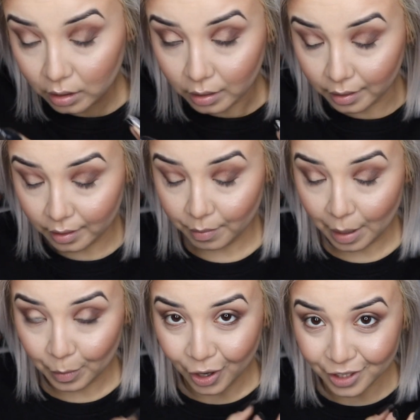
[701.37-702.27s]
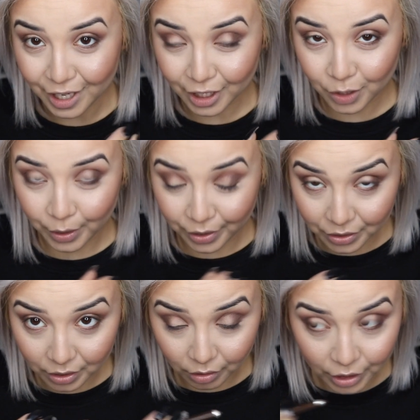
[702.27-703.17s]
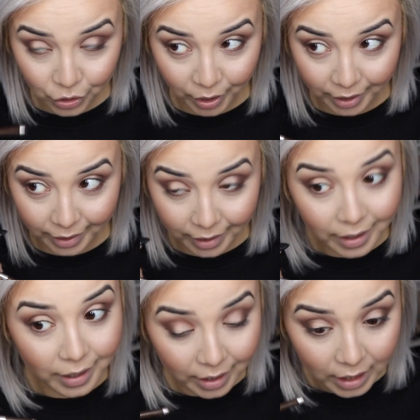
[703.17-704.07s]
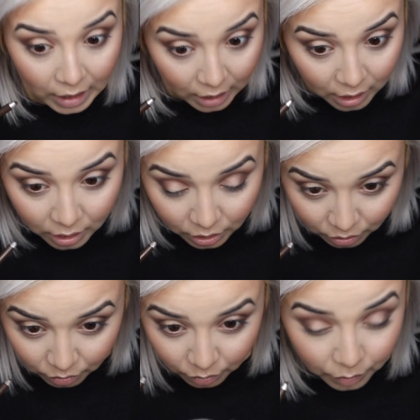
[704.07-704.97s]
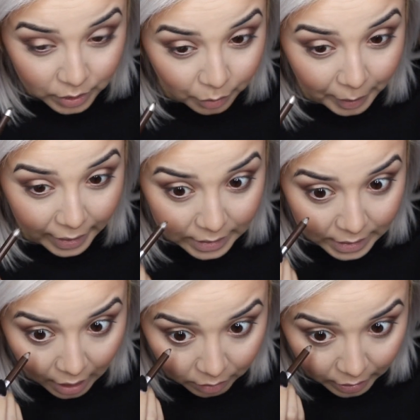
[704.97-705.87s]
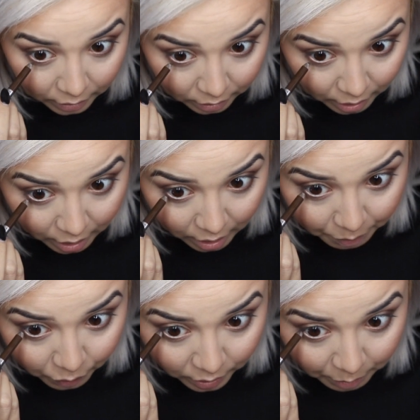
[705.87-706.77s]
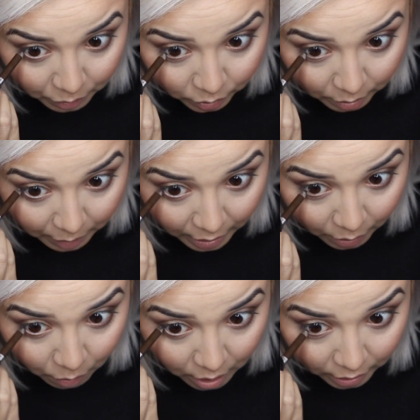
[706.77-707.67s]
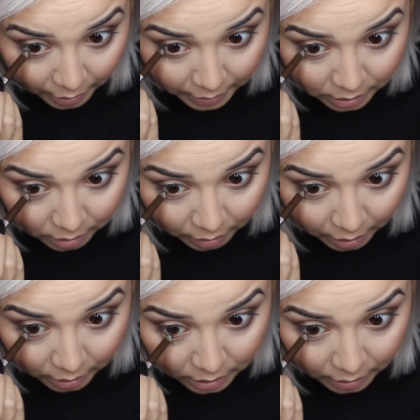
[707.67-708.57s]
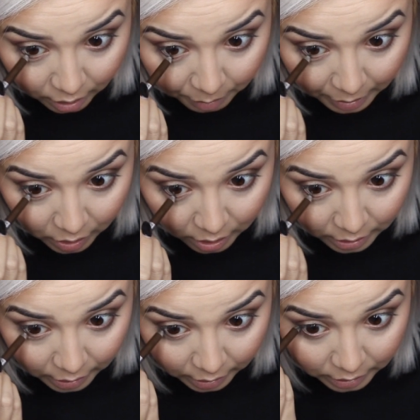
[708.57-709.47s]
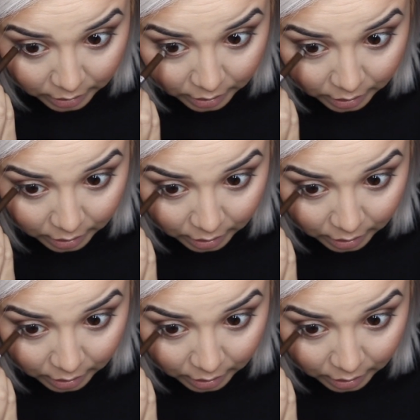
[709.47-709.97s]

And I'm a contacts wearer, so I try to tilt my head down and look up when I'm doing my waterline so that it doesn't get on my contacts.